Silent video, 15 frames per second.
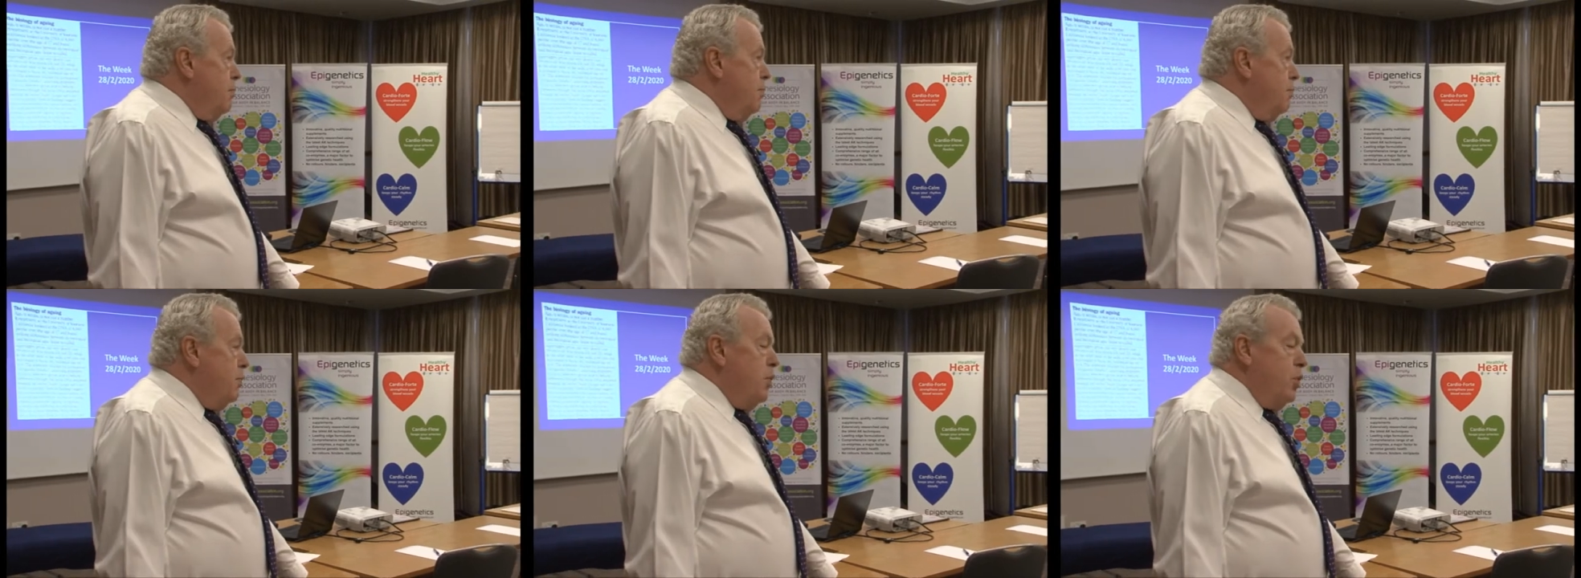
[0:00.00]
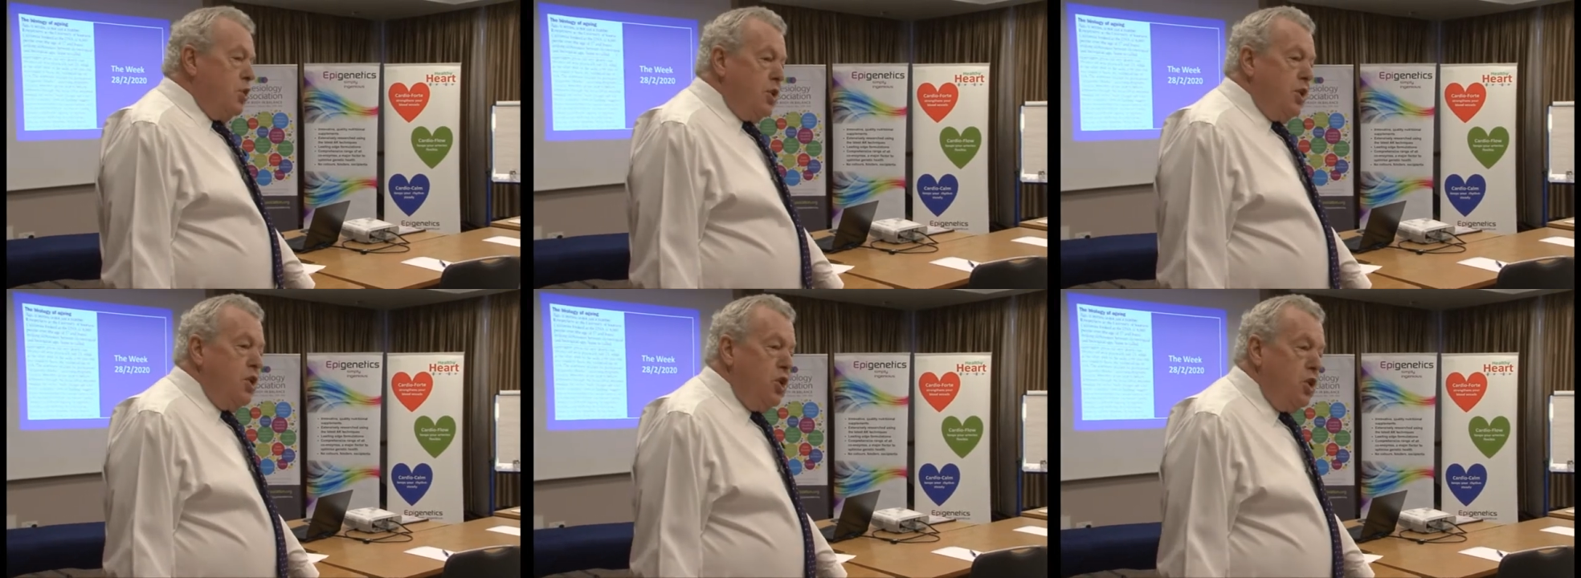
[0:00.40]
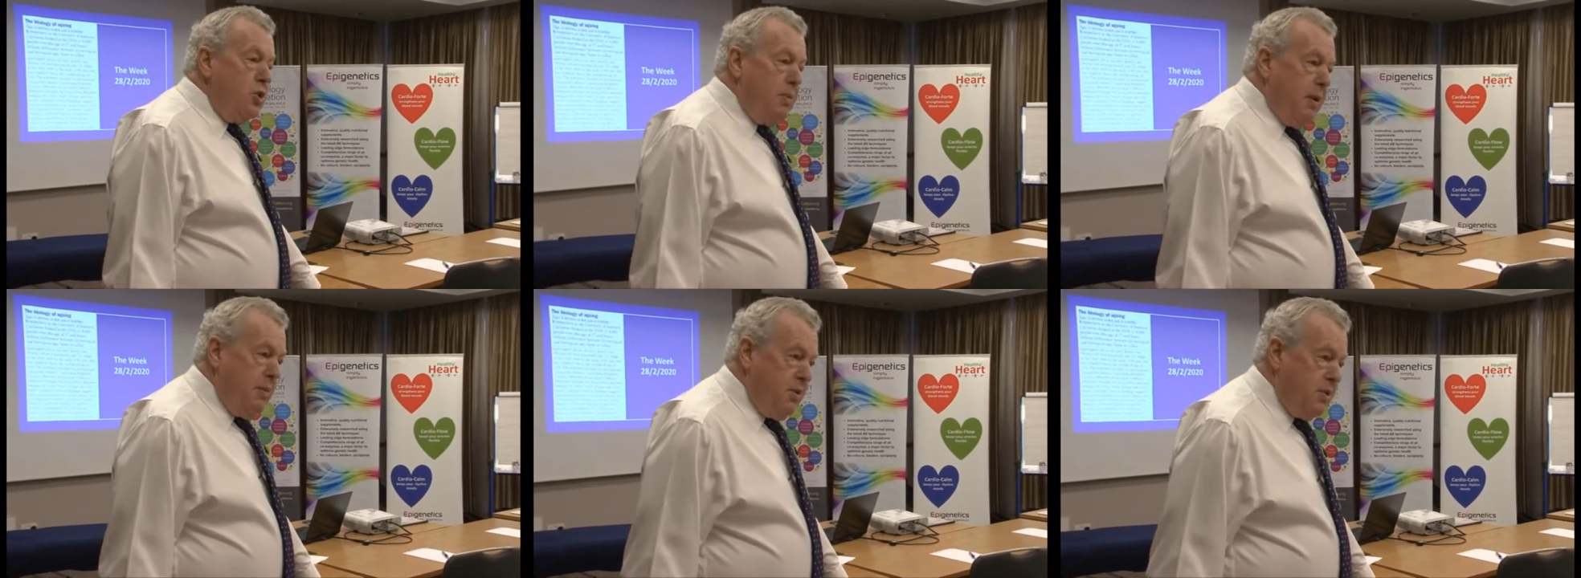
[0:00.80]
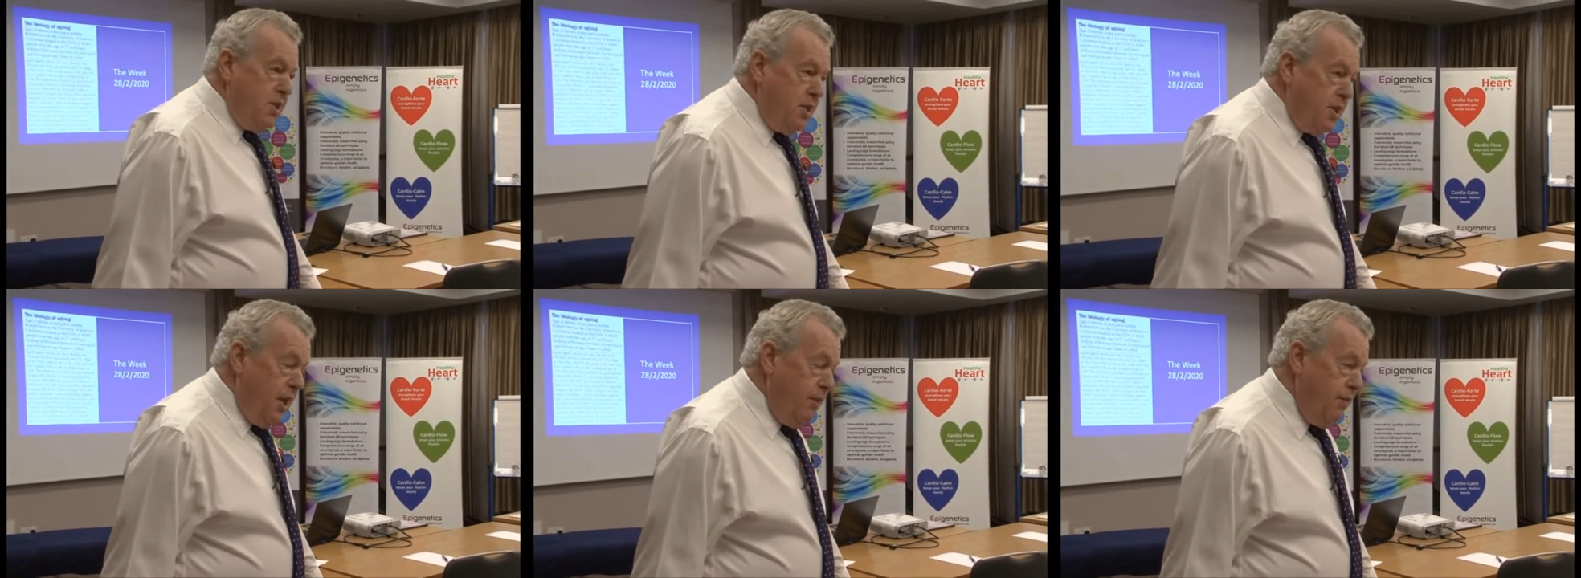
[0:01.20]
books and newspapers
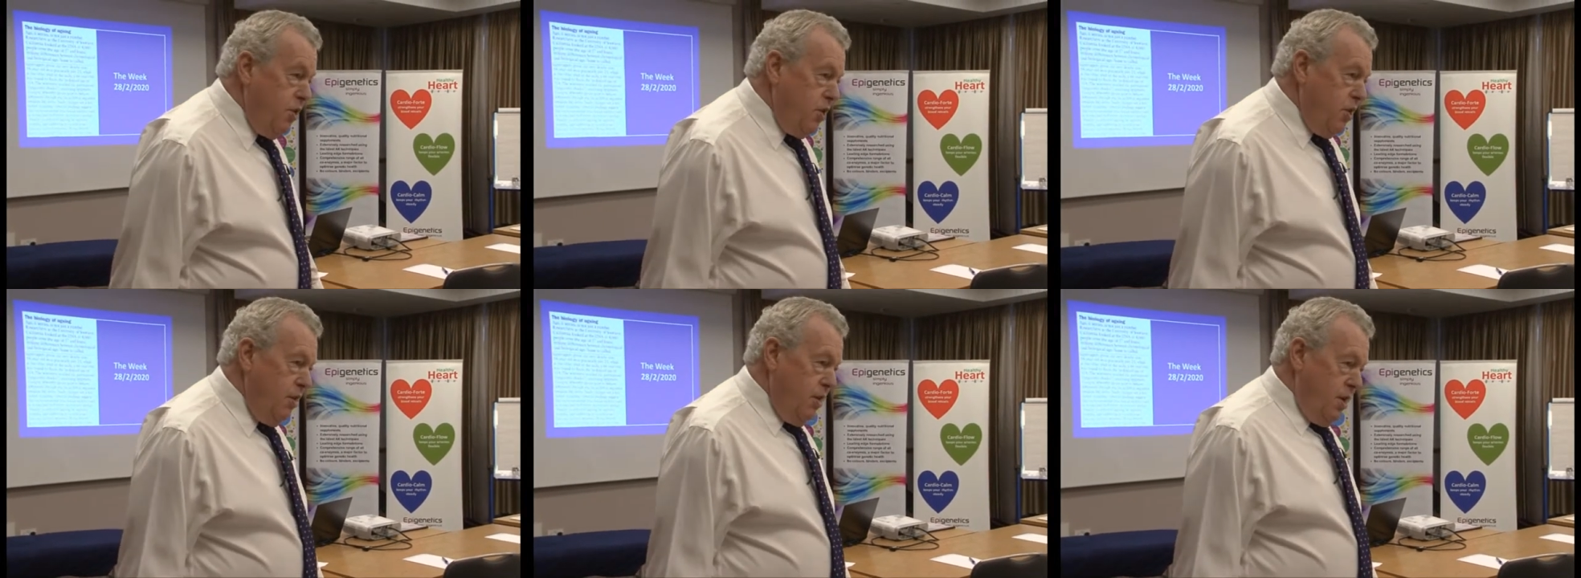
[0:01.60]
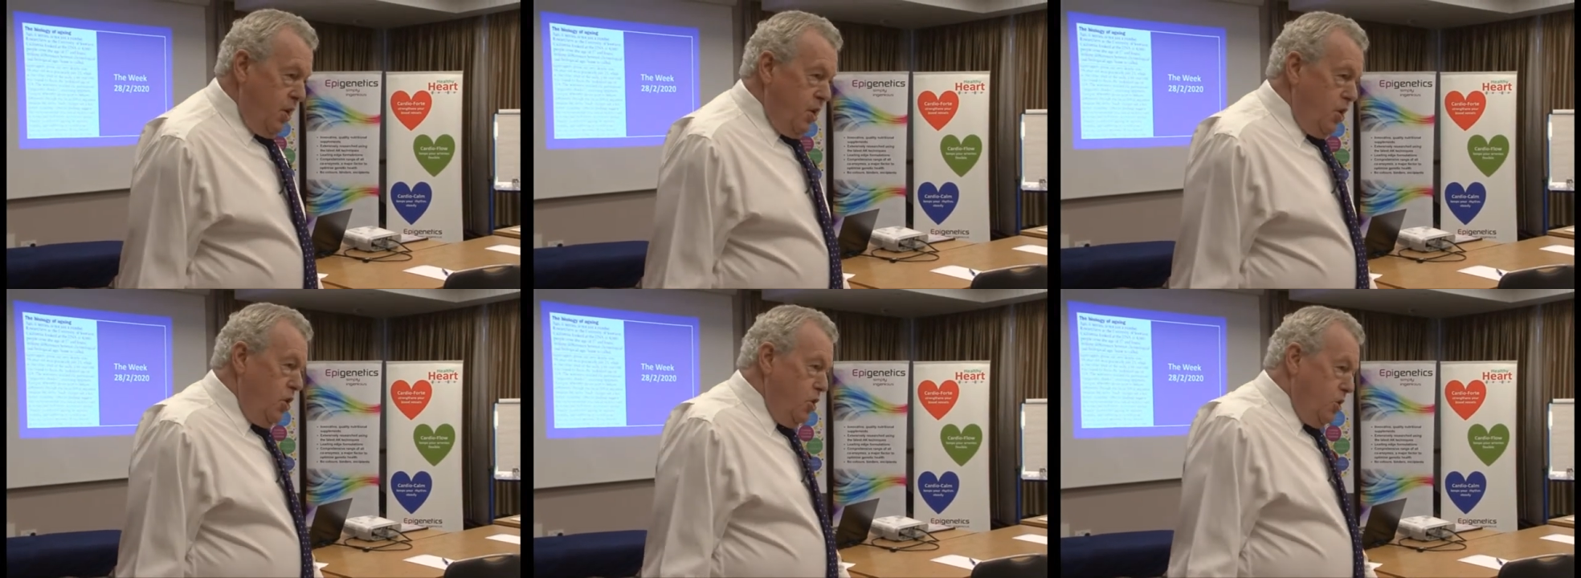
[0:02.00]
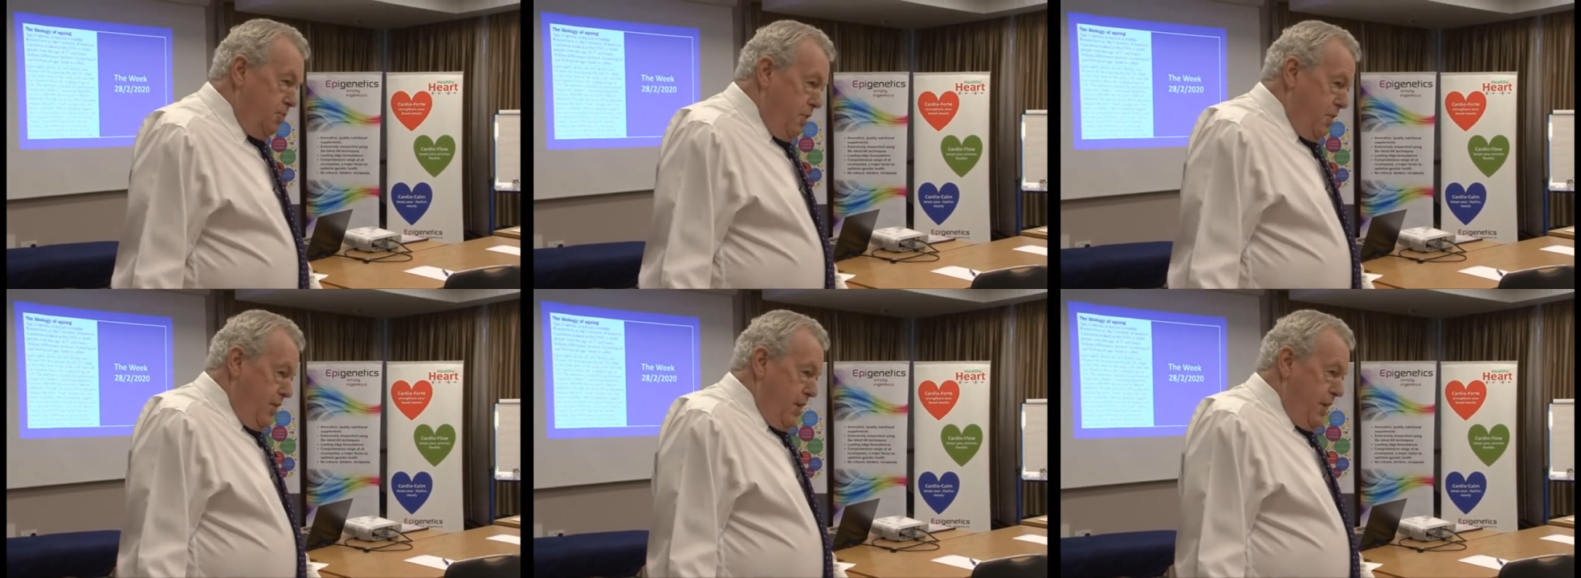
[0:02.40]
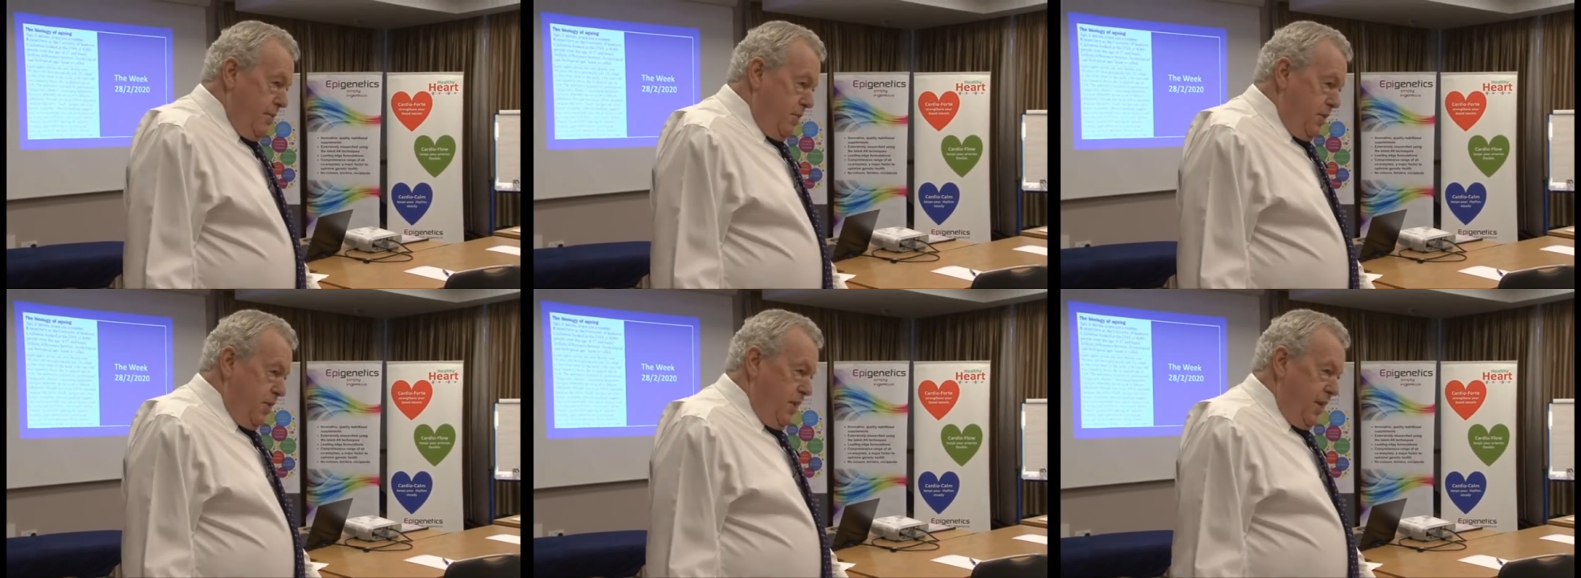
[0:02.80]
and television news
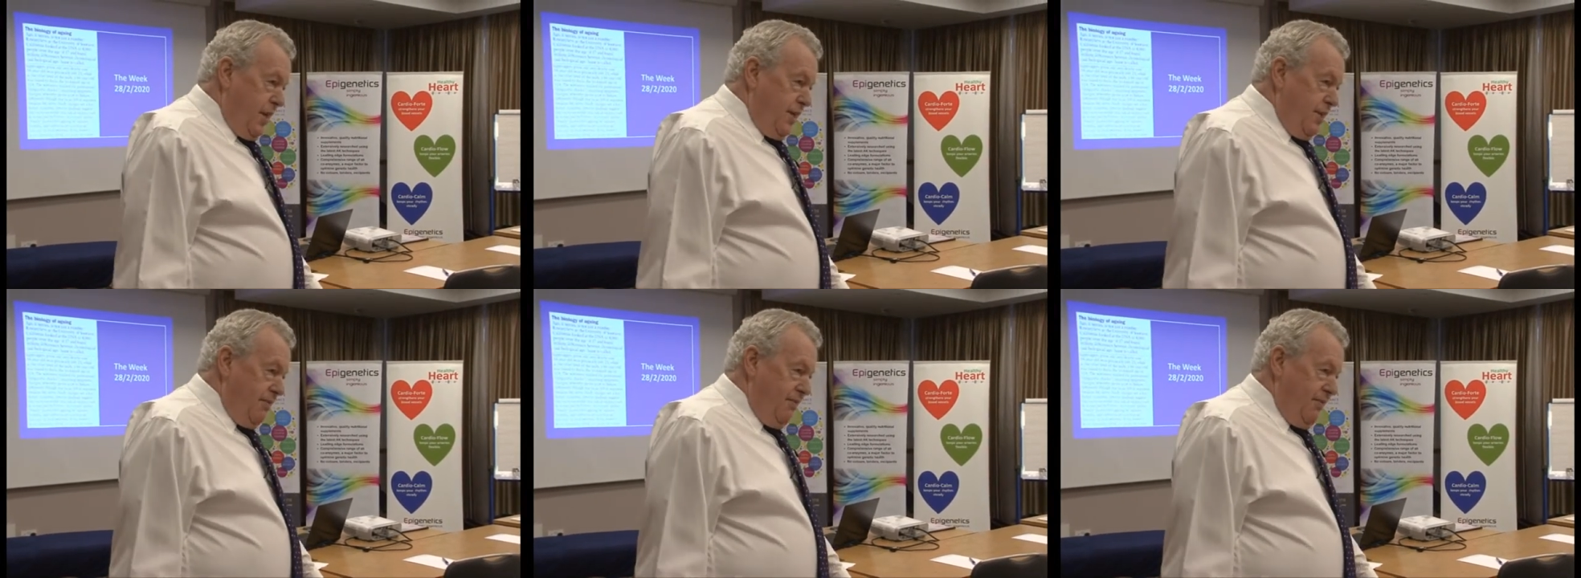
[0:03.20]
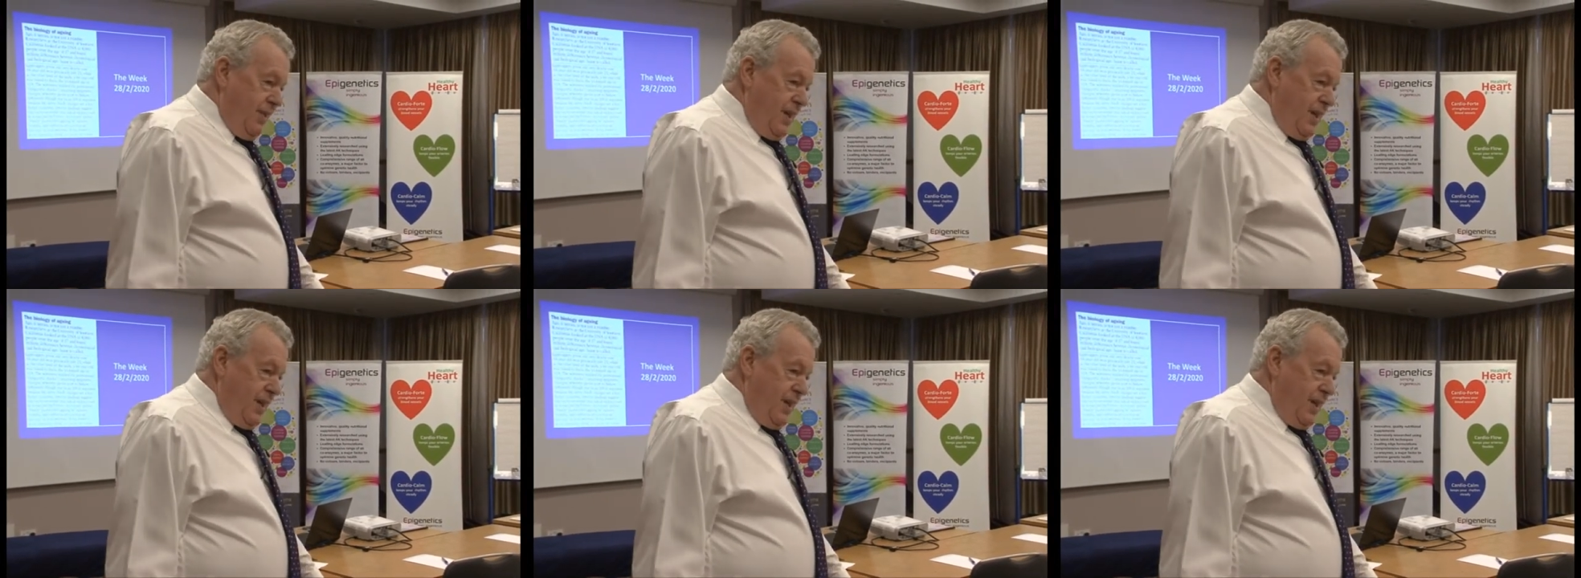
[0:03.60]
programs and things.